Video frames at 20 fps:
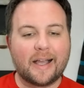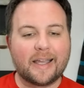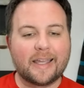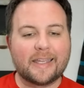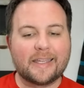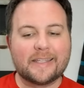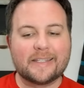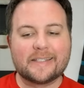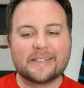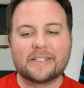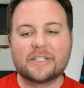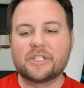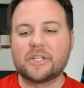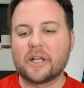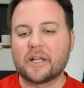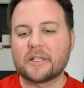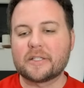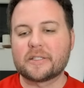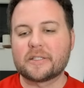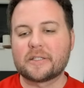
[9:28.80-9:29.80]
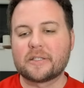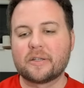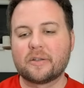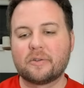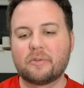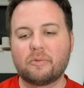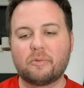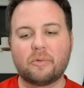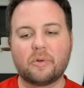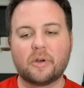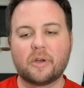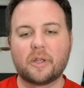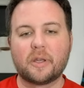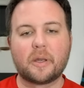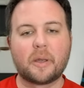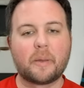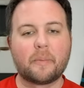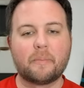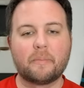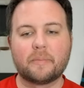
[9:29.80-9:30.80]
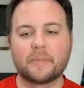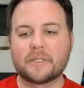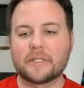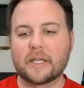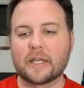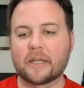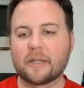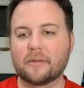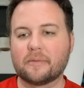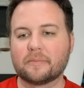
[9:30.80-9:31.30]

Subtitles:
in just one second.